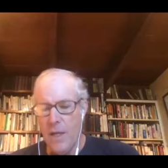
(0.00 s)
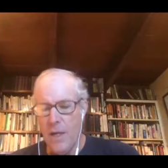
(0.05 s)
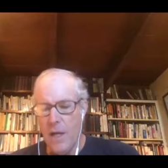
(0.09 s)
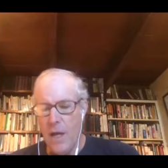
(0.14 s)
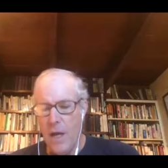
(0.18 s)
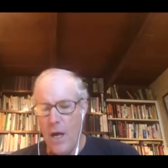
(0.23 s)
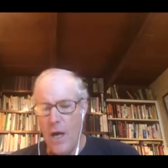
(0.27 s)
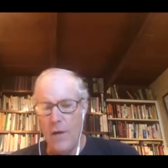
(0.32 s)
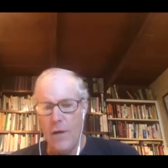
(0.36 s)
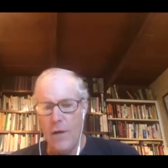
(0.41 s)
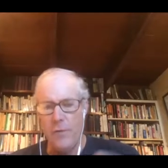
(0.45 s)

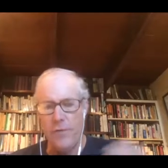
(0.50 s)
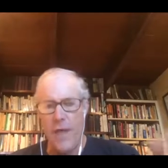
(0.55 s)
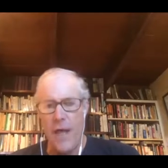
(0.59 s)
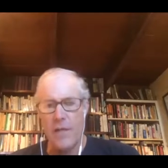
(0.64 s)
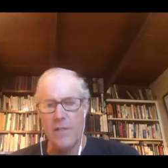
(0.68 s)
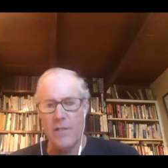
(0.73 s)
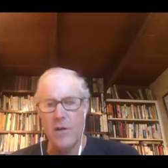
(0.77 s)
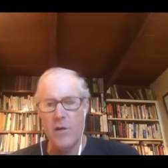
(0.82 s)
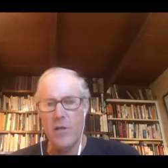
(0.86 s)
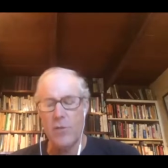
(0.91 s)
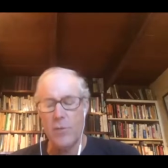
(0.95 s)

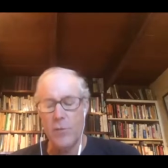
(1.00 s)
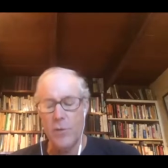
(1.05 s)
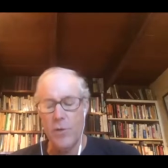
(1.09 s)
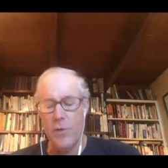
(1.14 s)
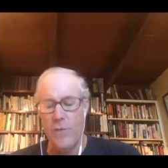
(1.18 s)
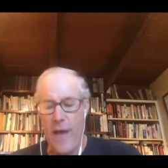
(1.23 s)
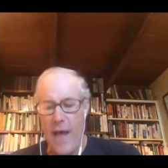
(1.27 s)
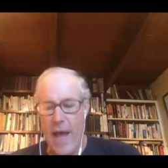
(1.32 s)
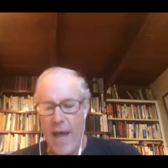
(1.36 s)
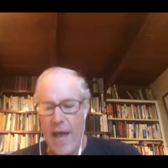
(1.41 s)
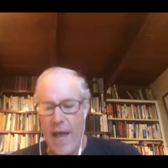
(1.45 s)
$100,000 worth of
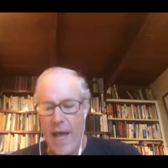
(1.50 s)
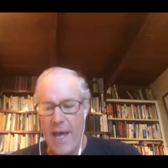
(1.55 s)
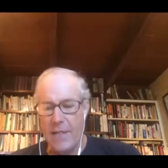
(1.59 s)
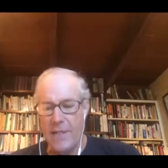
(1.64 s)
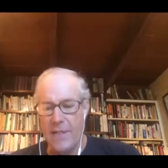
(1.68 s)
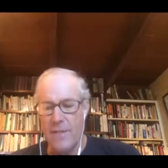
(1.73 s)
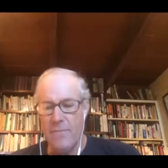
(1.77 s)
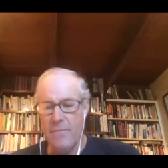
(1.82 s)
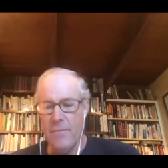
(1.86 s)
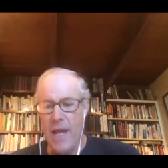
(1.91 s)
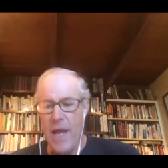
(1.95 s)

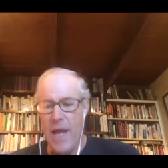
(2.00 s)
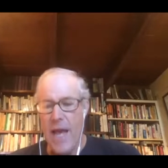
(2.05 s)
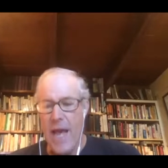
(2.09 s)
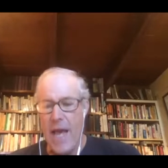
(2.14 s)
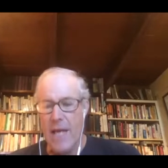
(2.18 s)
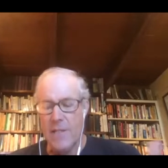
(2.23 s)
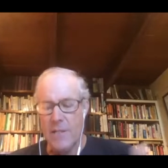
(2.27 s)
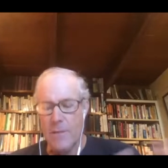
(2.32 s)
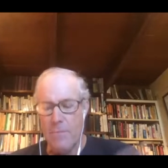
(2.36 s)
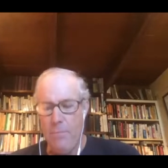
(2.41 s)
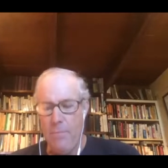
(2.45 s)
eggs
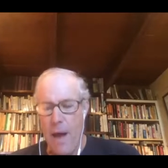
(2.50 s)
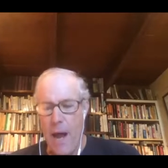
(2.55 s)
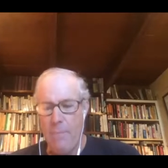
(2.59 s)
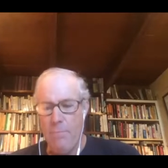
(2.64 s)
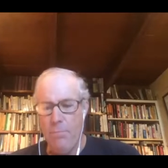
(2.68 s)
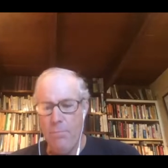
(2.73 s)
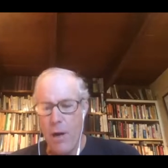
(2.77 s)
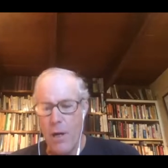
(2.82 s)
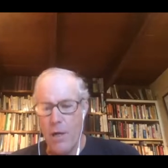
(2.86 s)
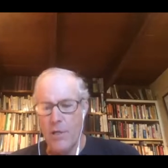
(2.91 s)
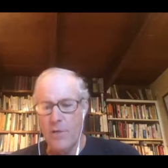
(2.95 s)
as a
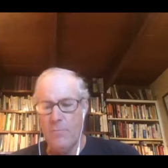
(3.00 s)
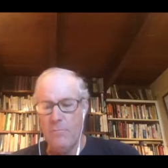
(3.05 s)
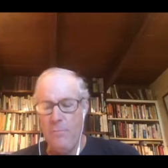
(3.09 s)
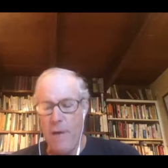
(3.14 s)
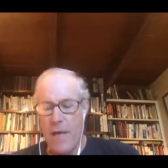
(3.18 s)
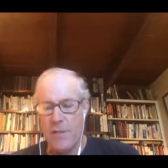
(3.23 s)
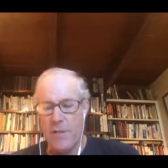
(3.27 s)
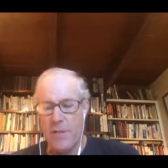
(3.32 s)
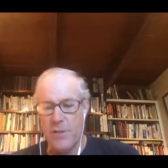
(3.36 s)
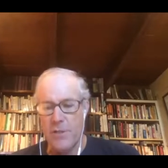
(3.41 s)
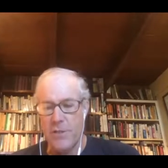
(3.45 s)
byproduct of
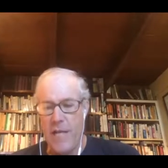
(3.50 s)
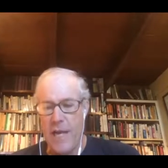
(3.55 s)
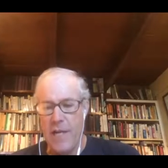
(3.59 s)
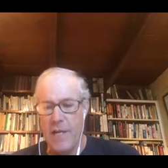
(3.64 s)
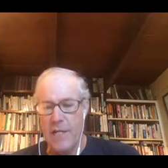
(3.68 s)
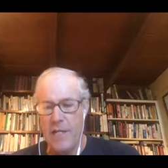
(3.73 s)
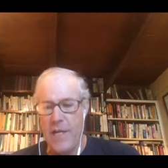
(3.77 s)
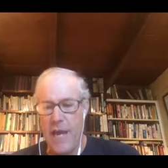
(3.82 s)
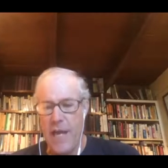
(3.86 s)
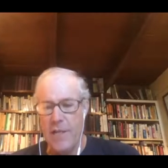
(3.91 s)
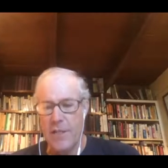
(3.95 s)
pasture
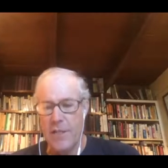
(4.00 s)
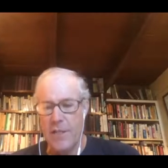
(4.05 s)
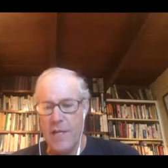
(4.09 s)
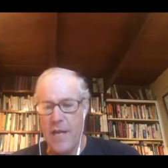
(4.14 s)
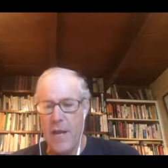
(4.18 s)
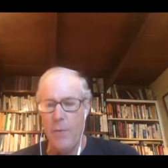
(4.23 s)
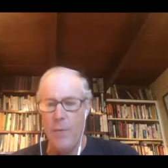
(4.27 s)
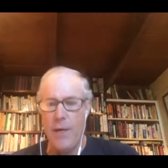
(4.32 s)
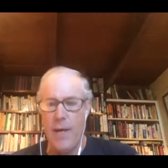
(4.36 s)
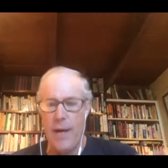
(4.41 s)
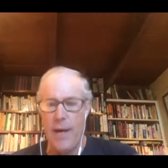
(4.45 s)
sanitation,
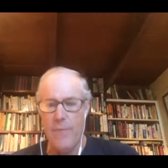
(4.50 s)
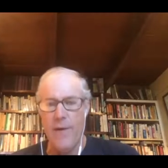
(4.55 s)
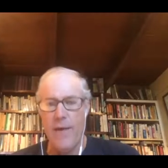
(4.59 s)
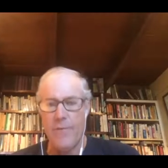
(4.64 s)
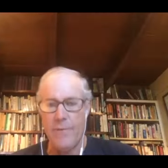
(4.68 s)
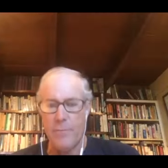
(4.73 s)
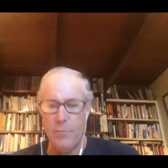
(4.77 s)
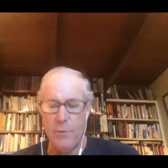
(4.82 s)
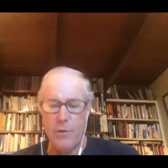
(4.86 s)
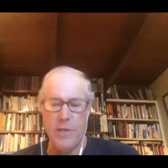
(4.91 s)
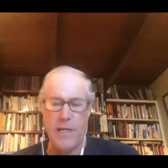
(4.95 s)
and we never have
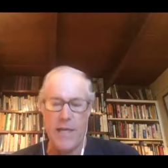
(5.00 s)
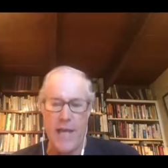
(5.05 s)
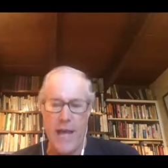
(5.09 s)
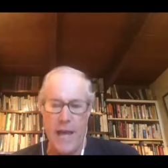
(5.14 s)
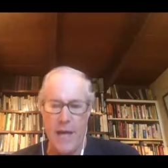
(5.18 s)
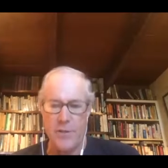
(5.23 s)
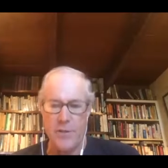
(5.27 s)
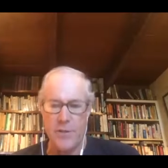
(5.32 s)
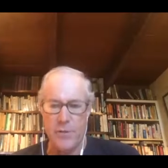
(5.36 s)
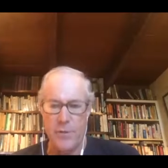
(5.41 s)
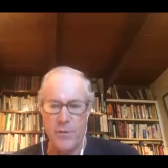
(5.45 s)
to put the
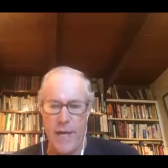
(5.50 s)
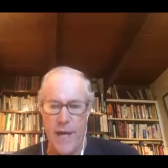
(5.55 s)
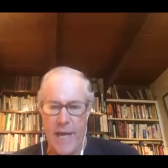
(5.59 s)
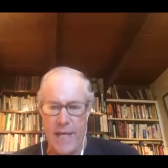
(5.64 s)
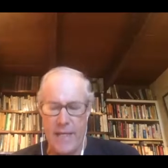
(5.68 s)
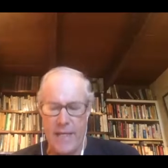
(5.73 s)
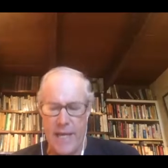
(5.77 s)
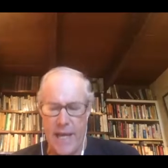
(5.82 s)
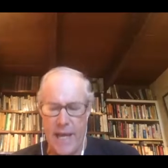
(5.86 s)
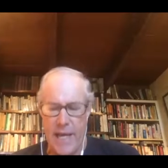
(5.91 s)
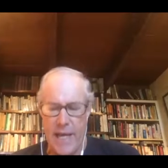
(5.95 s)
cows through a
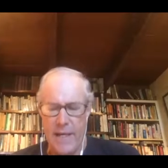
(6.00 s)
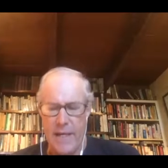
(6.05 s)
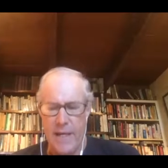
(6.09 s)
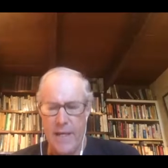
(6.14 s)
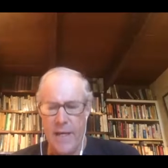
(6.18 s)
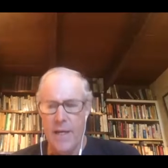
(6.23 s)
head gate.